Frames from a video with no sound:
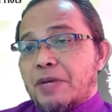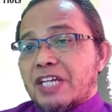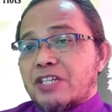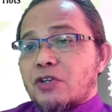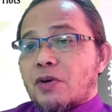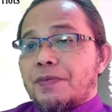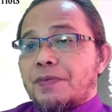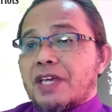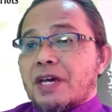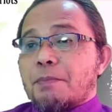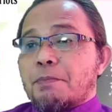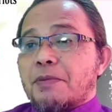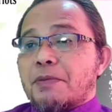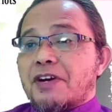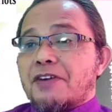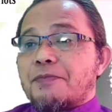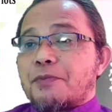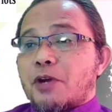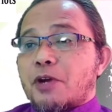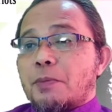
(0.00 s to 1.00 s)
Based on the
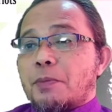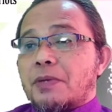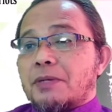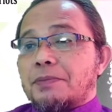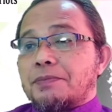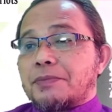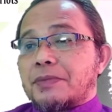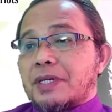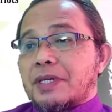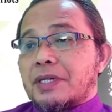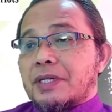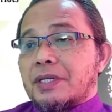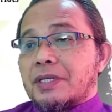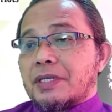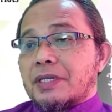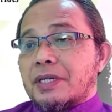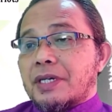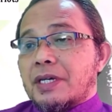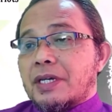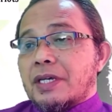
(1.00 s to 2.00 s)
above problem
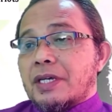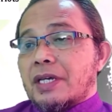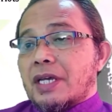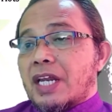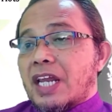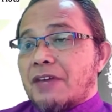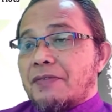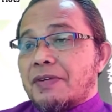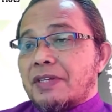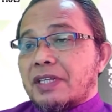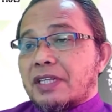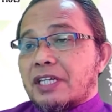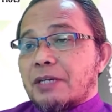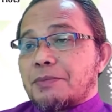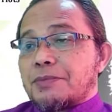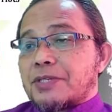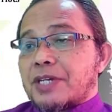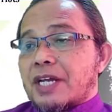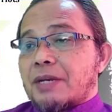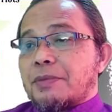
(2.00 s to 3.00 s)
trigger, 11
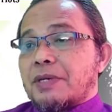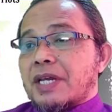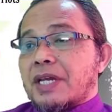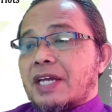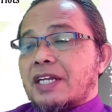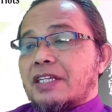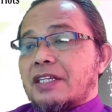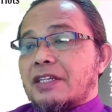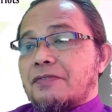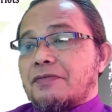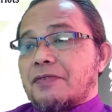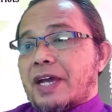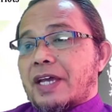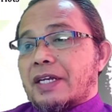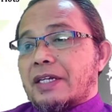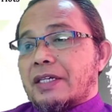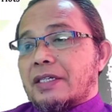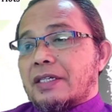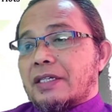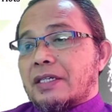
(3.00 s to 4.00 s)
terms had been identified.